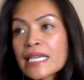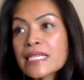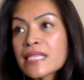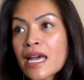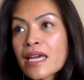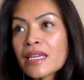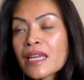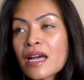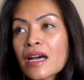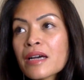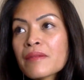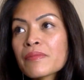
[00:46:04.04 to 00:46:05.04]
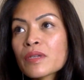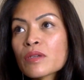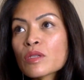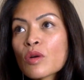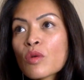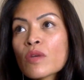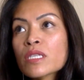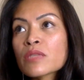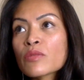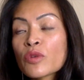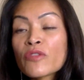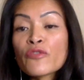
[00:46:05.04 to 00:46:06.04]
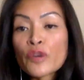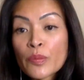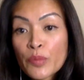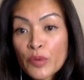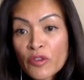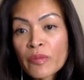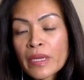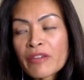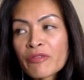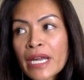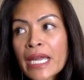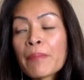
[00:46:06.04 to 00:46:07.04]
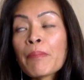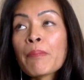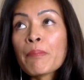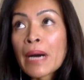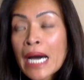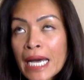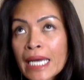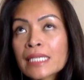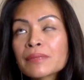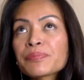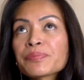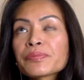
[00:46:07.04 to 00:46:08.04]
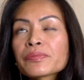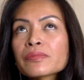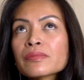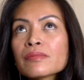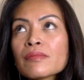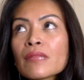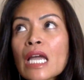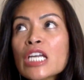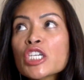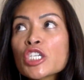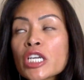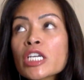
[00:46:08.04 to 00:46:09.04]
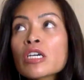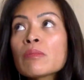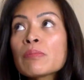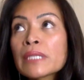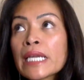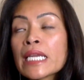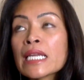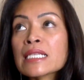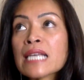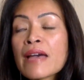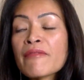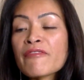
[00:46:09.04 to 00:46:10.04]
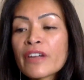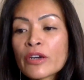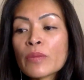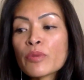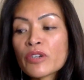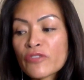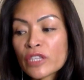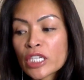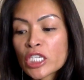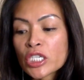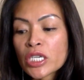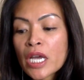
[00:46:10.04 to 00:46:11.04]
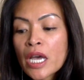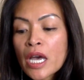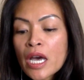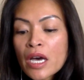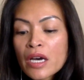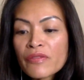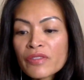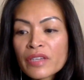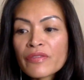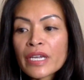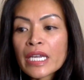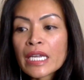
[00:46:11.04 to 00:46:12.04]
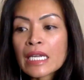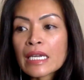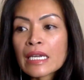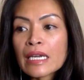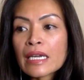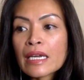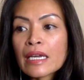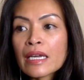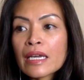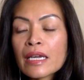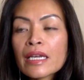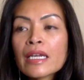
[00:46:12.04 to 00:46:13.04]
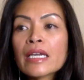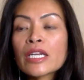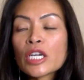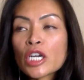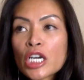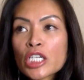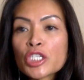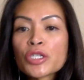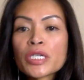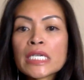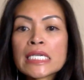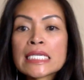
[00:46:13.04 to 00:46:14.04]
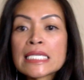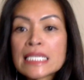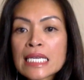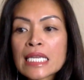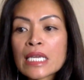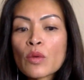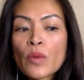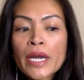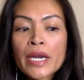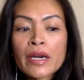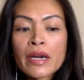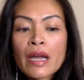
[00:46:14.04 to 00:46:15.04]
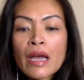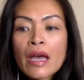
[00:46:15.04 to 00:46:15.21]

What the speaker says: said, there's always room for improvement, right? But I shouldn't complain because I'm very privileged of living in a country, in a city where